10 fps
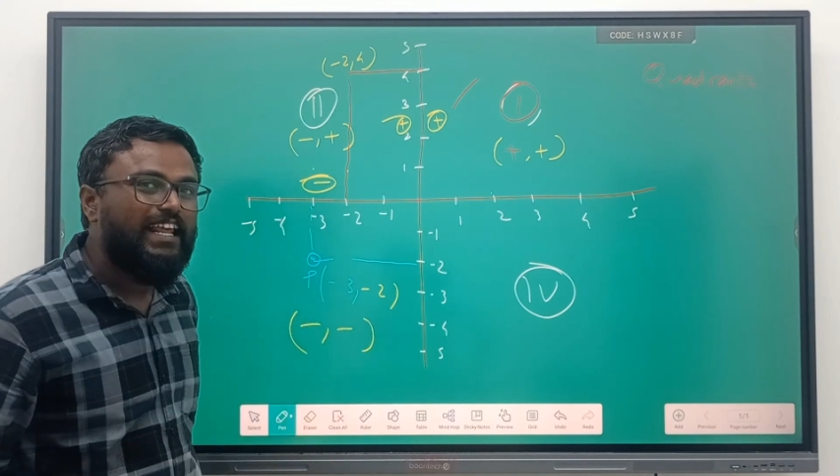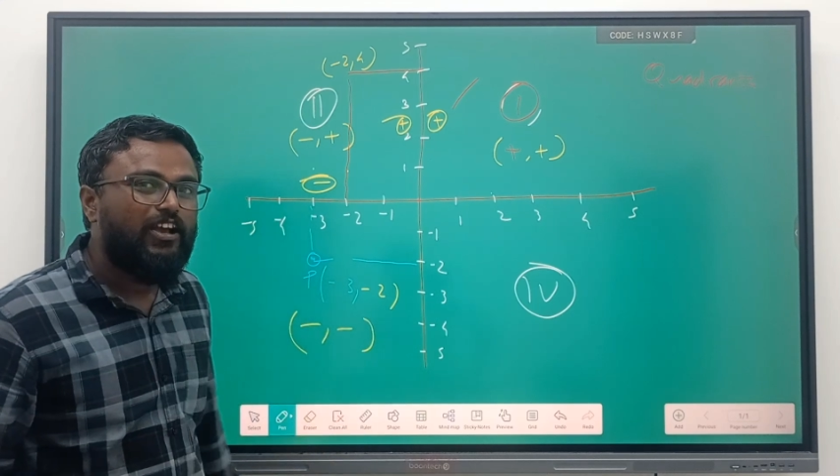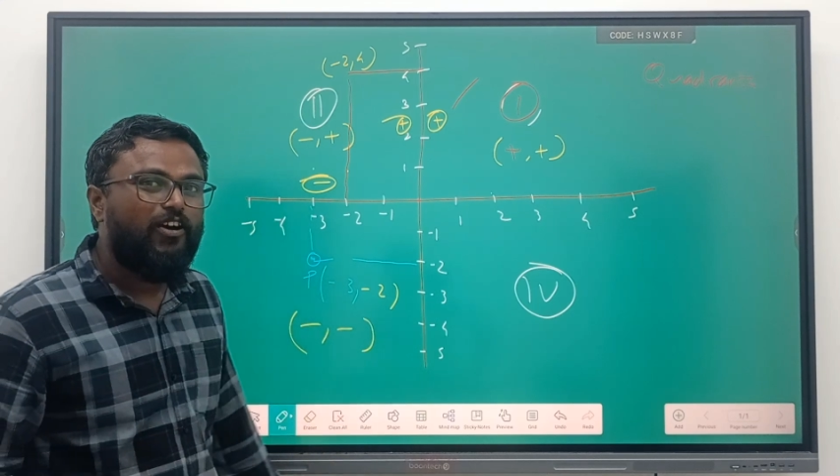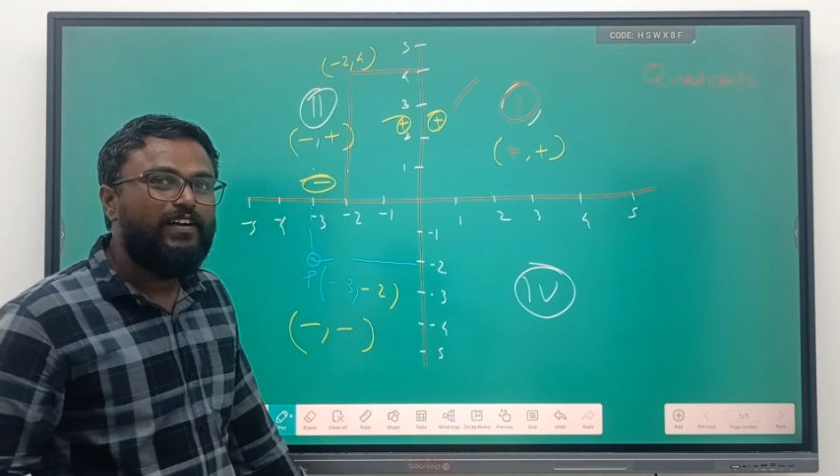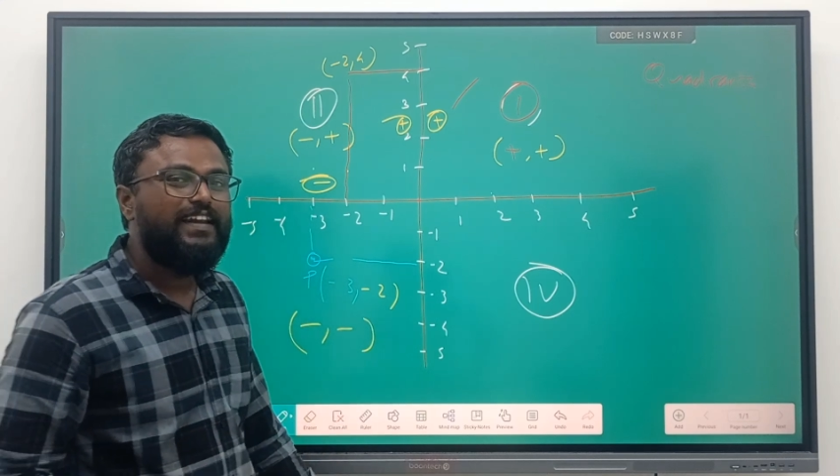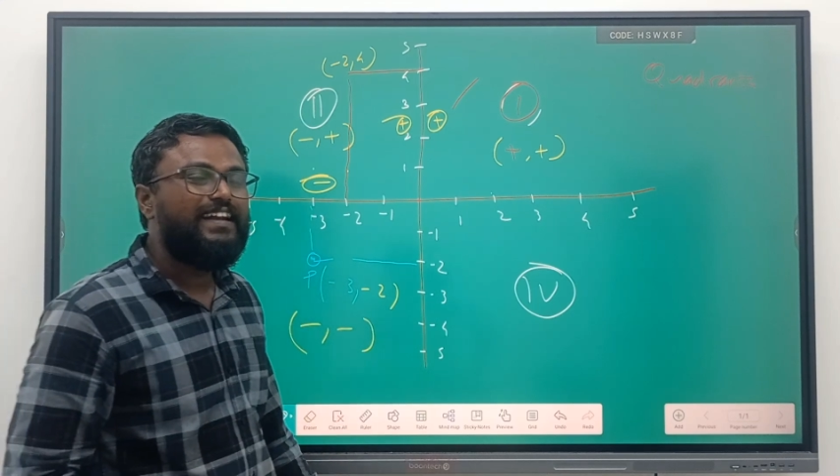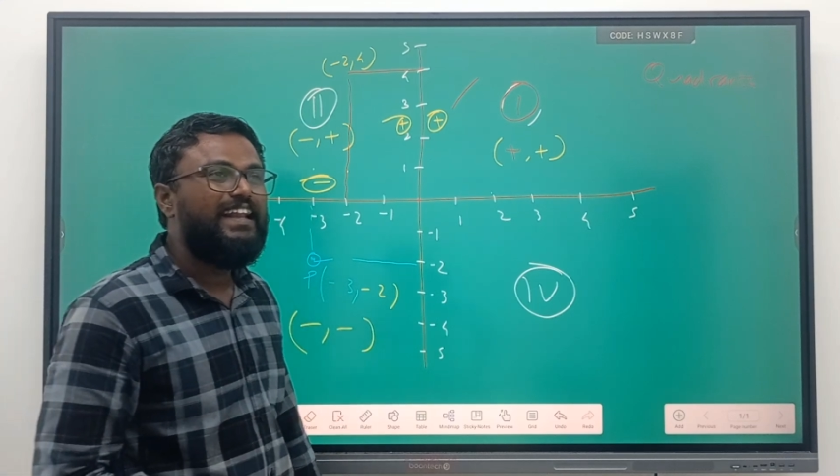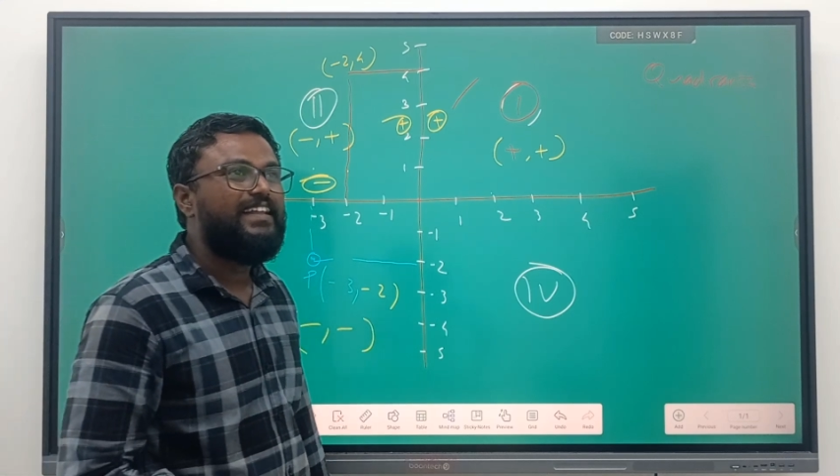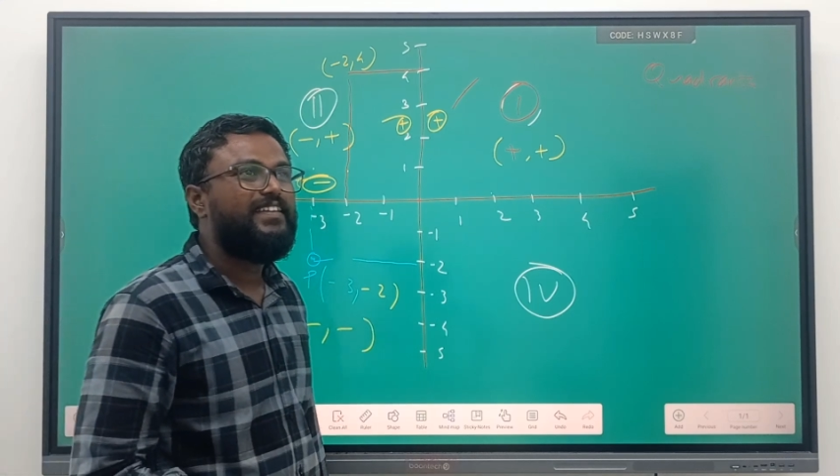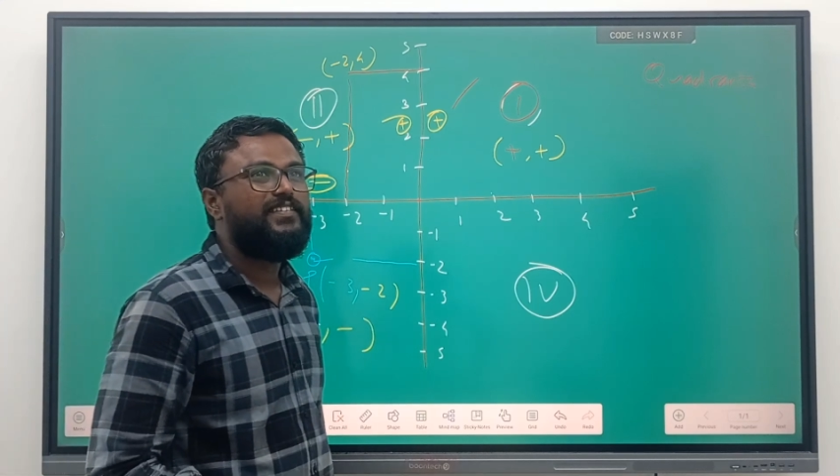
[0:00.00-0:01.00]
any coordinate
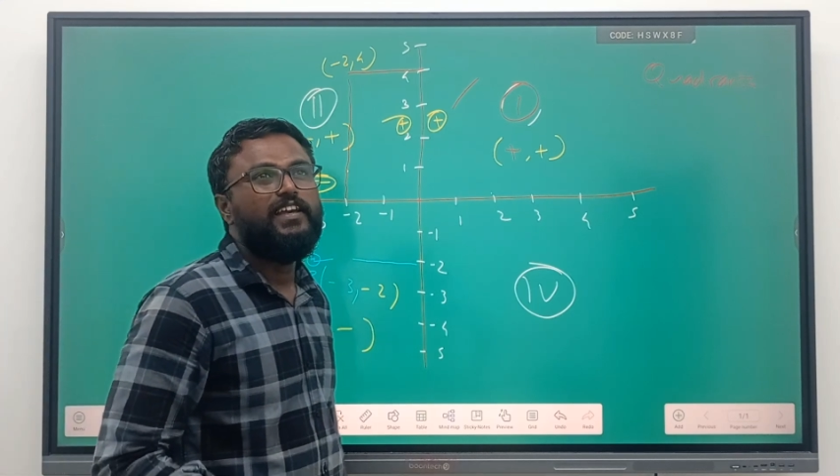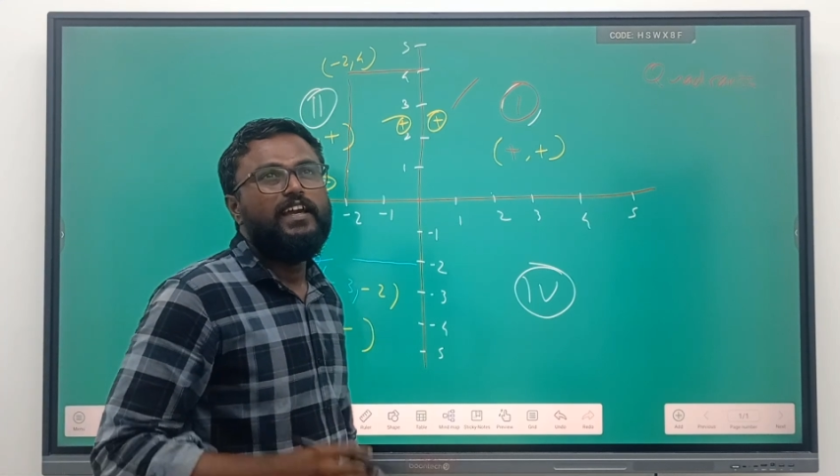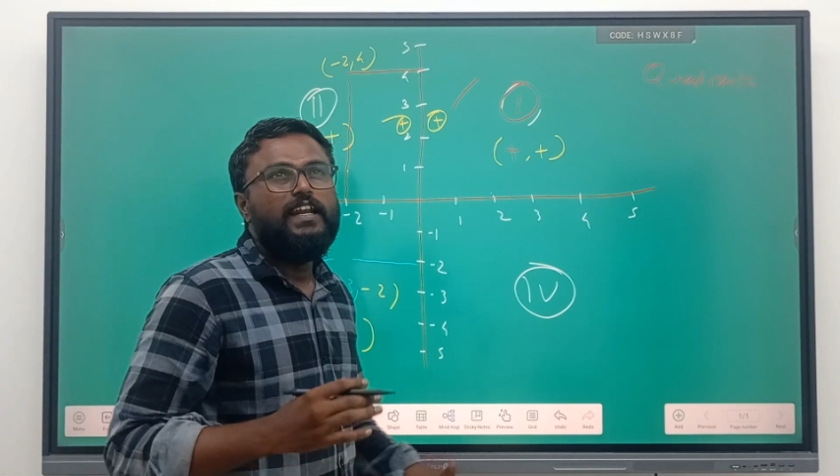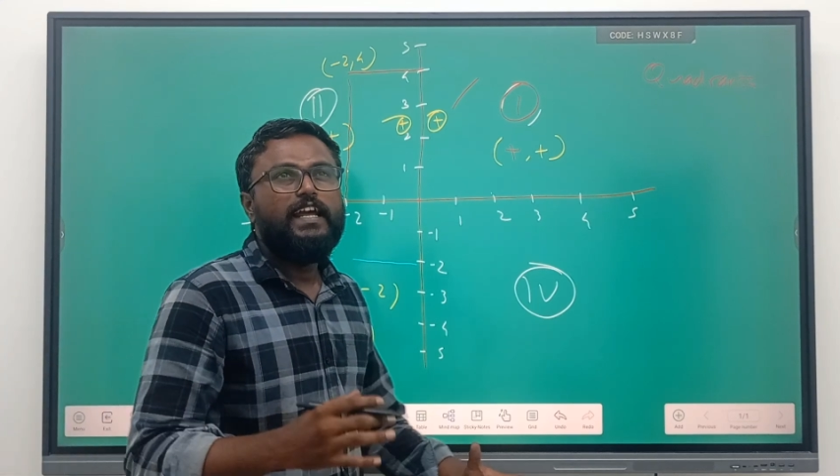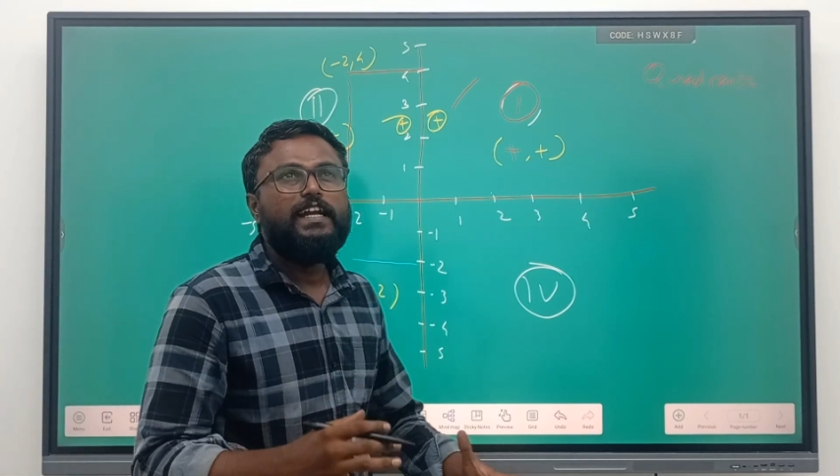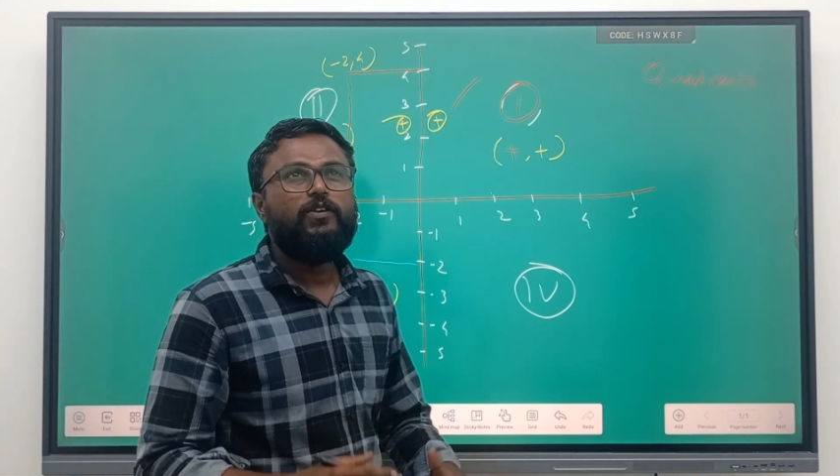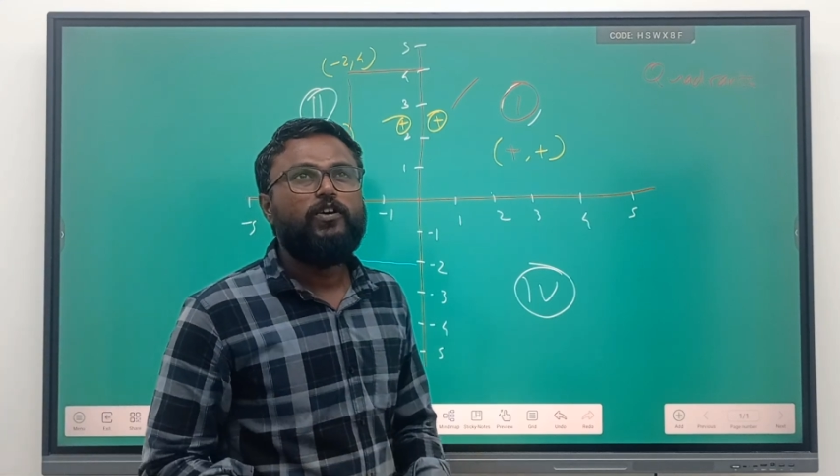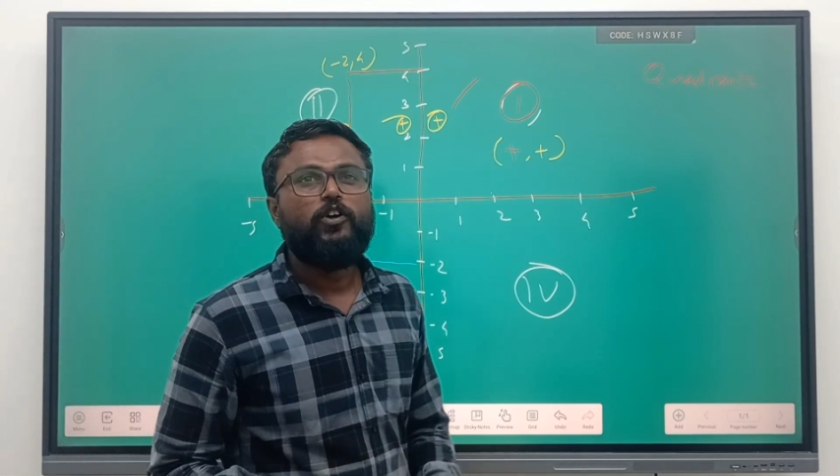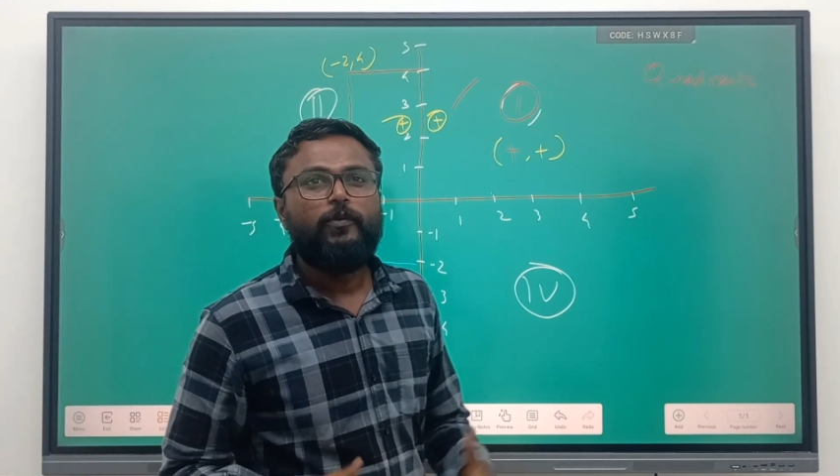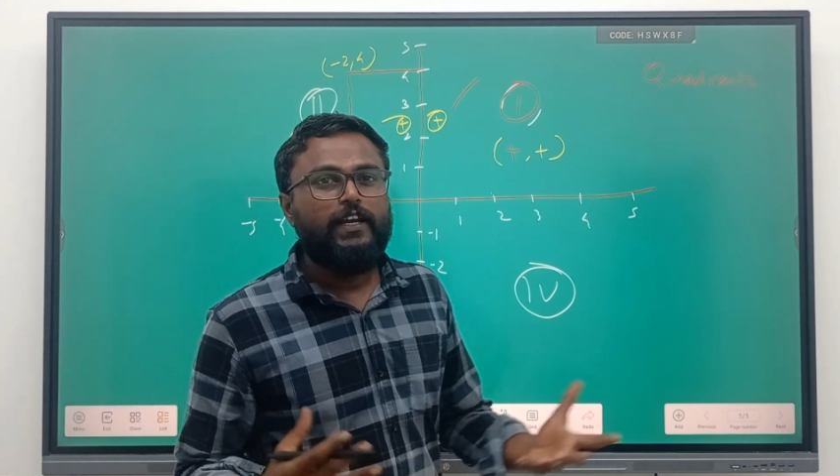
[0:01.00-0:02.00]
like this,
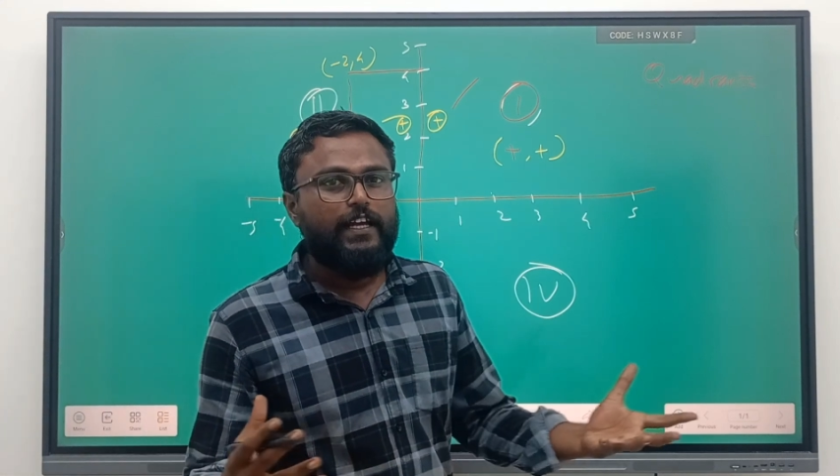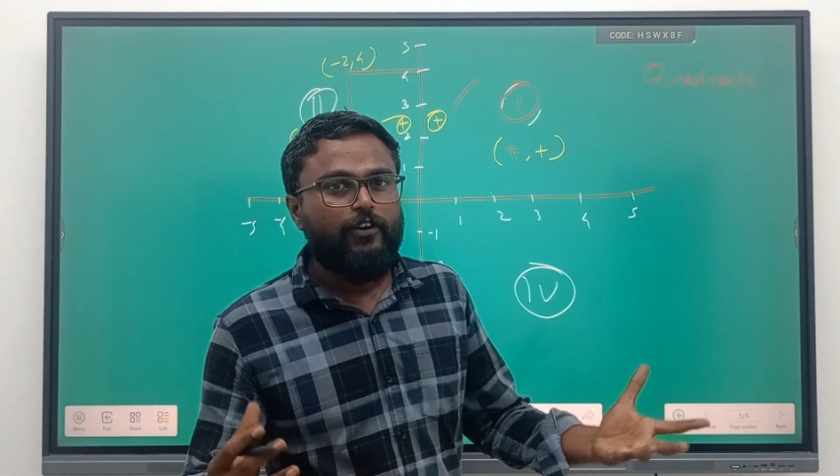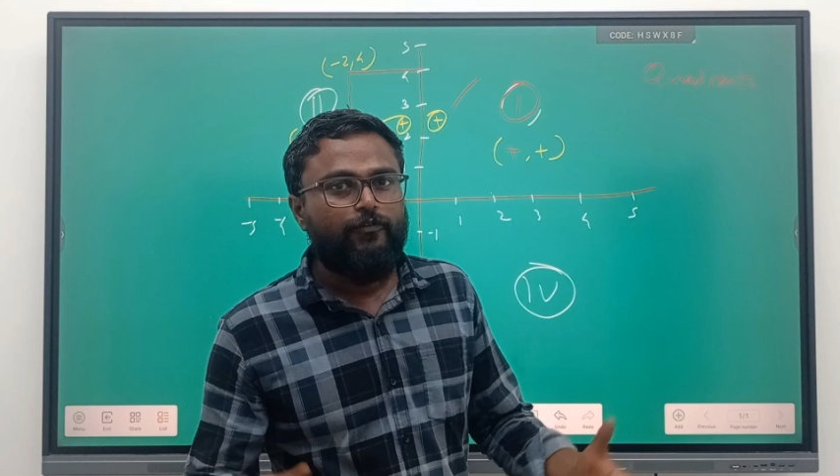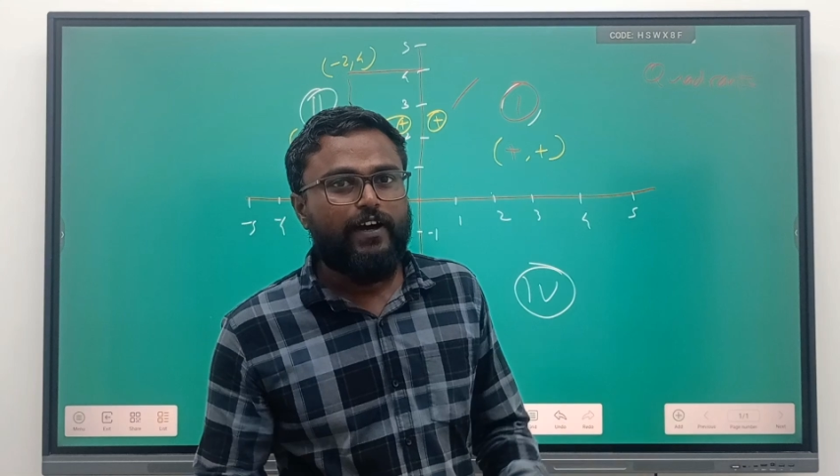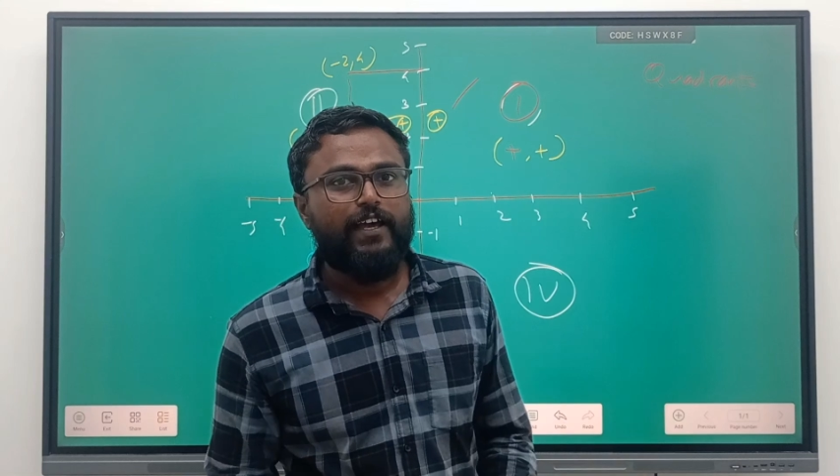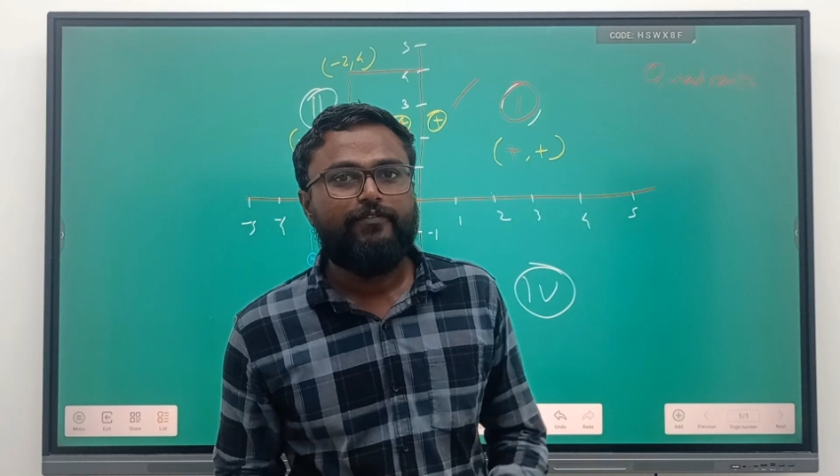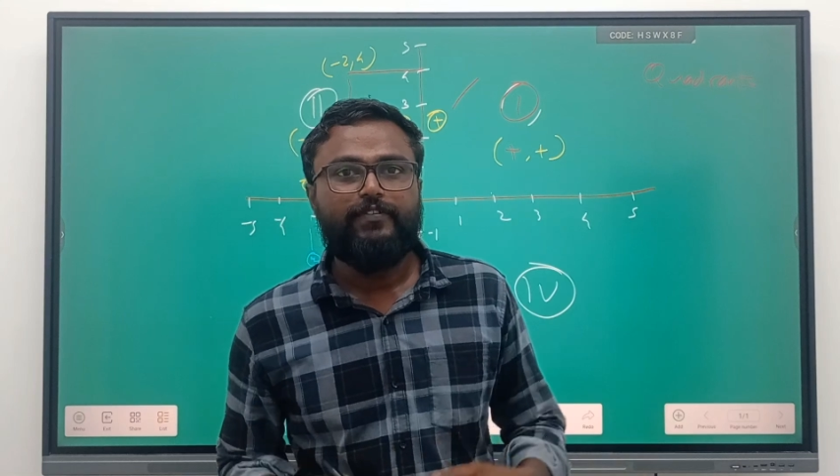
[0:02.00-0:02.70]
-1, -5,